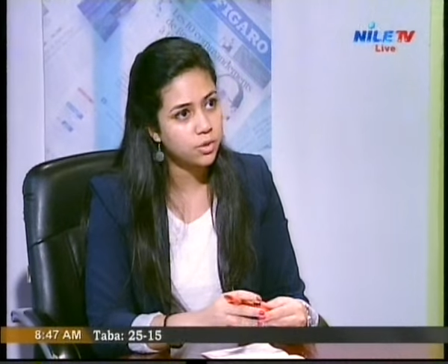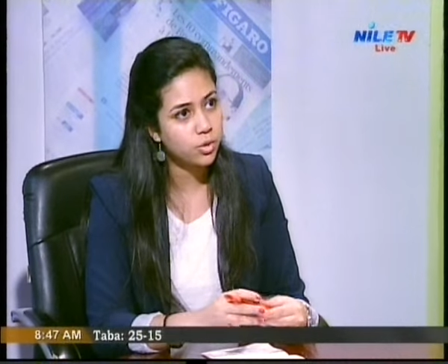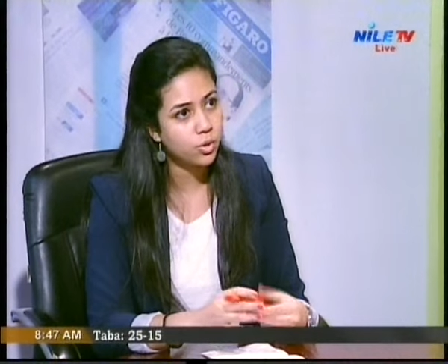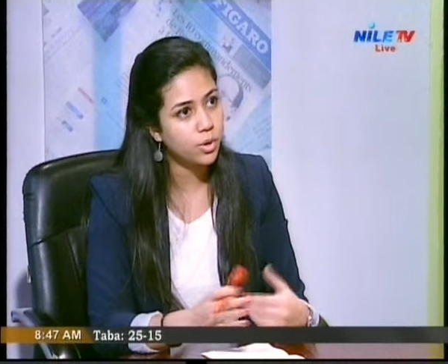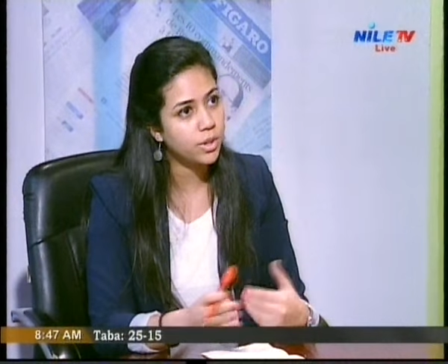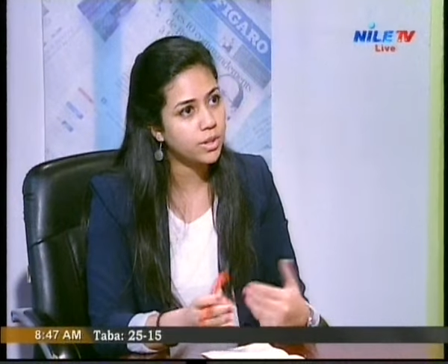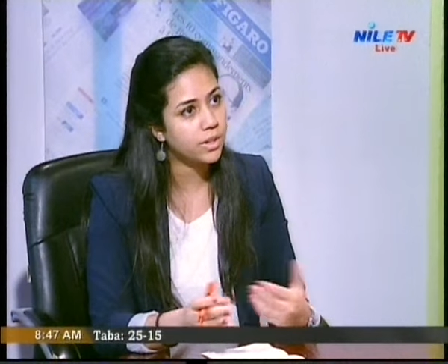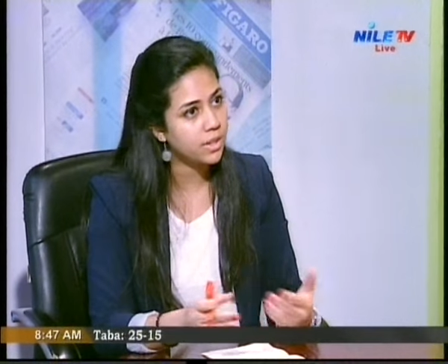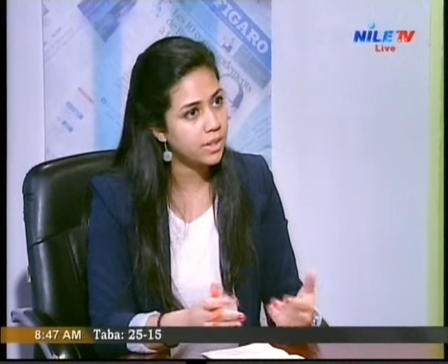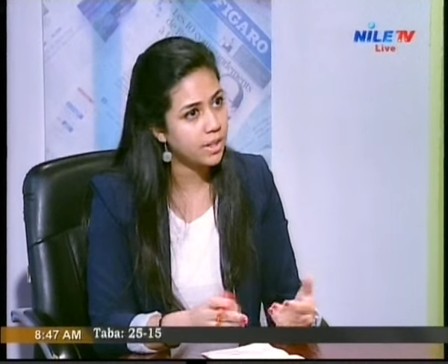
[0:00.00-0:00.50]

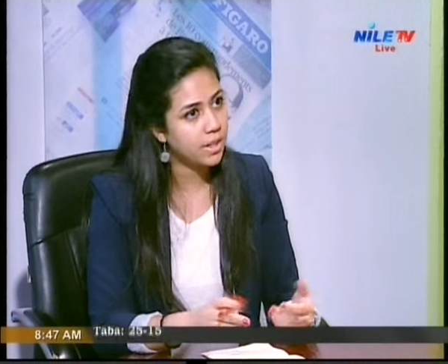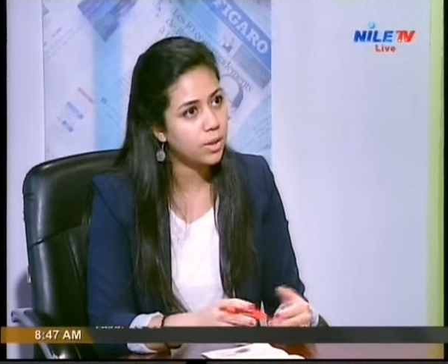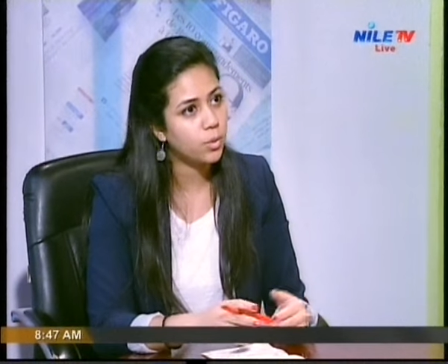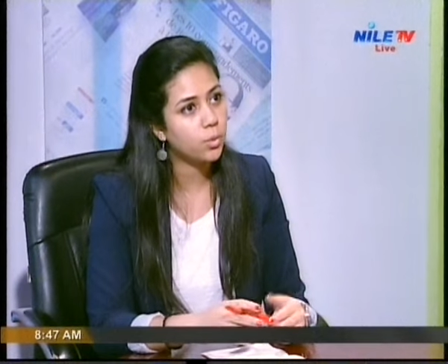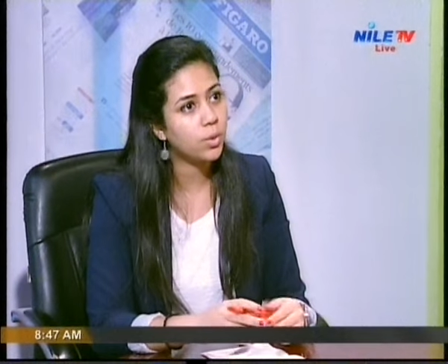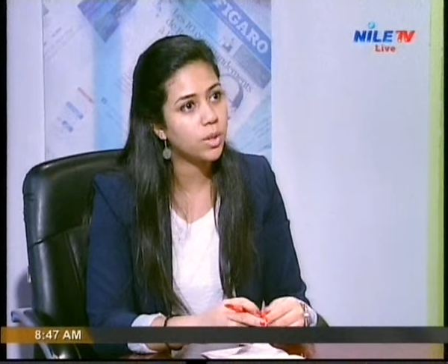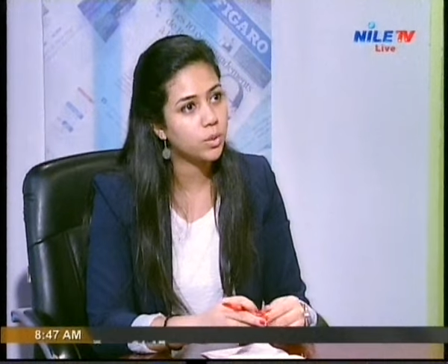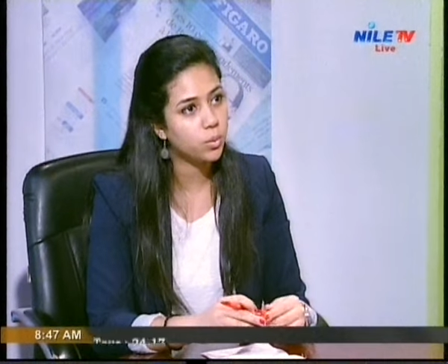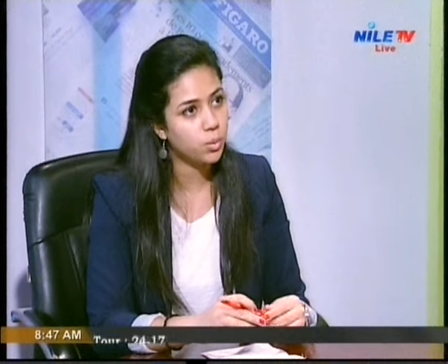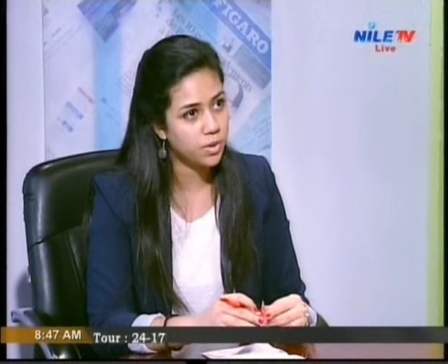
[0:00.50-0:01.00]
joint Air
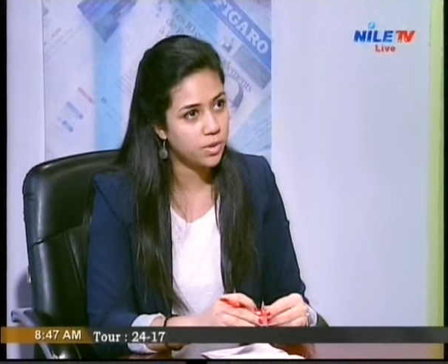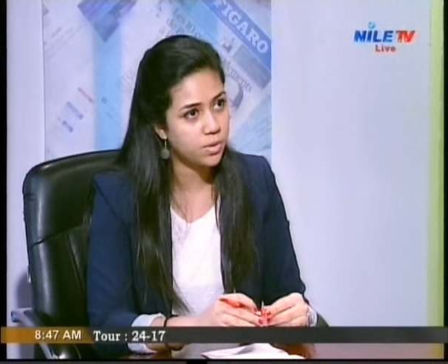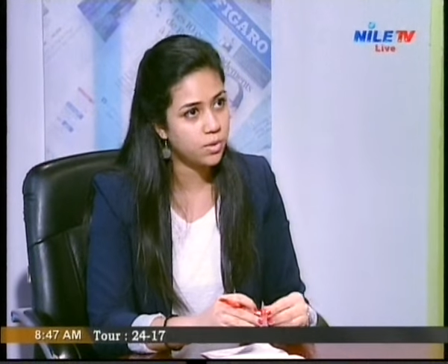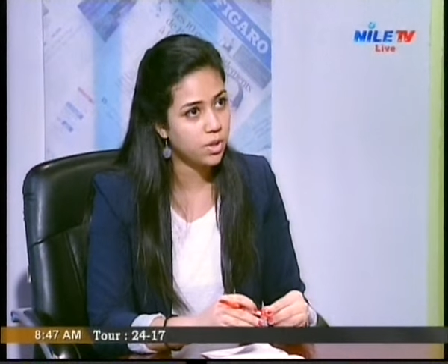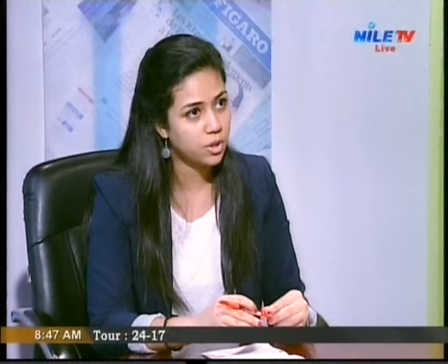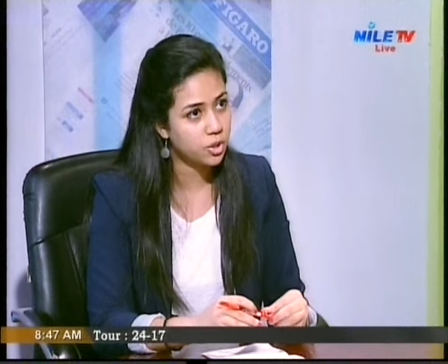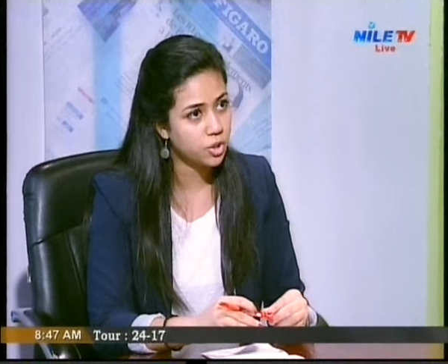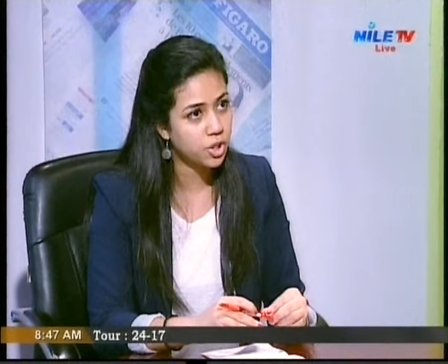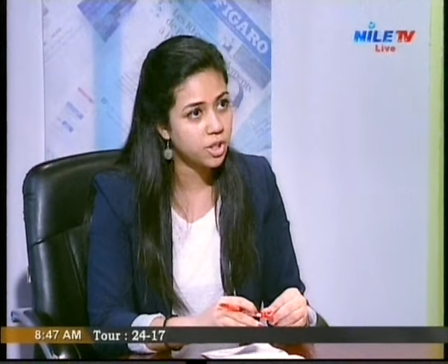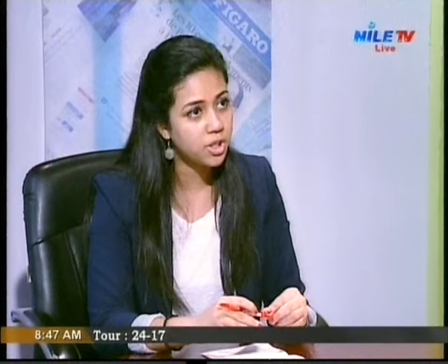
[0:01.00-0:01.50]
One with
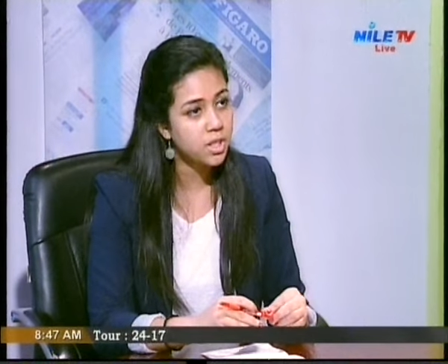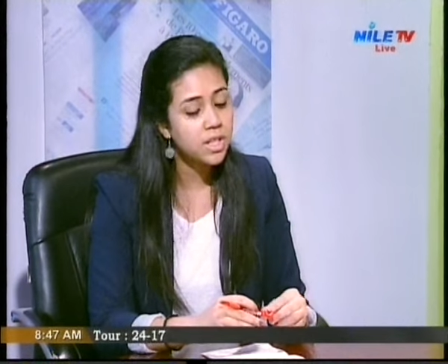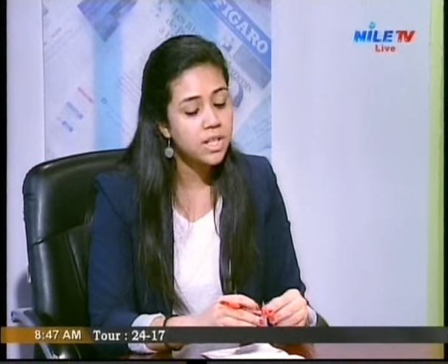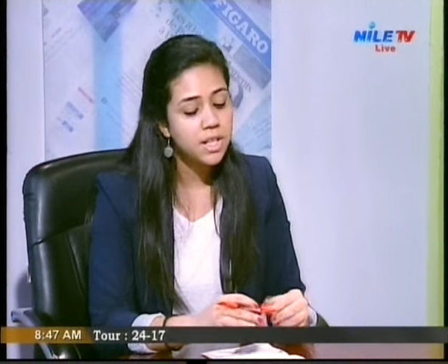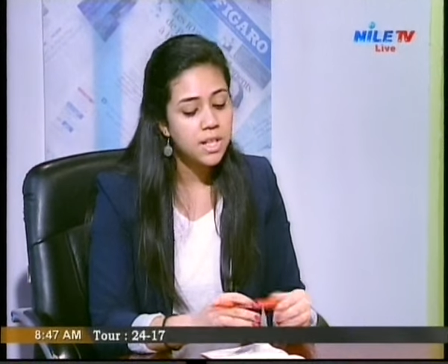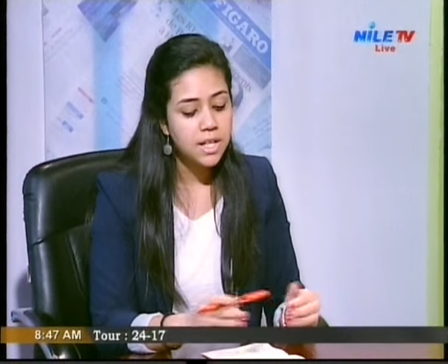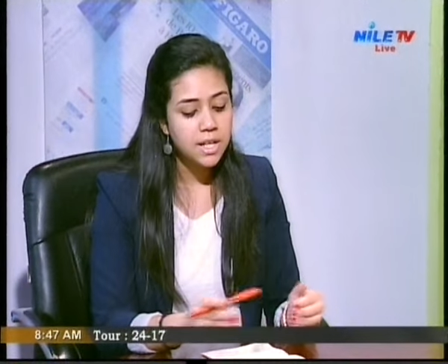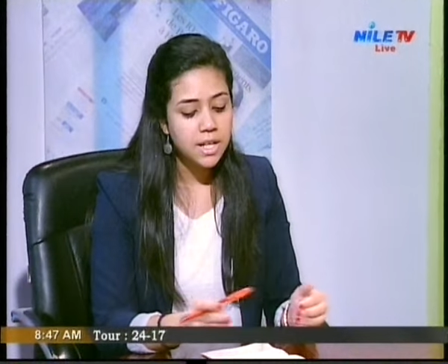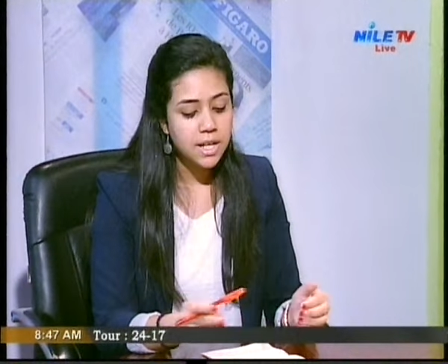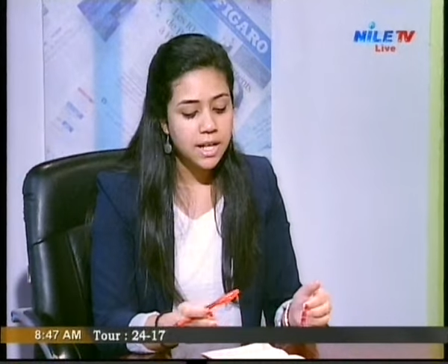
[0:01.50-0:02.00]
Russia.
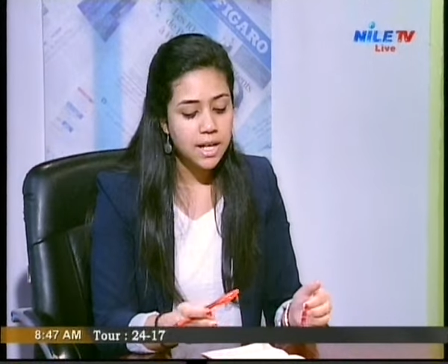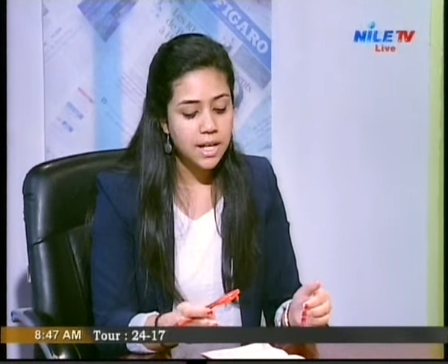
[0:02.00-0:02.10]
Yes.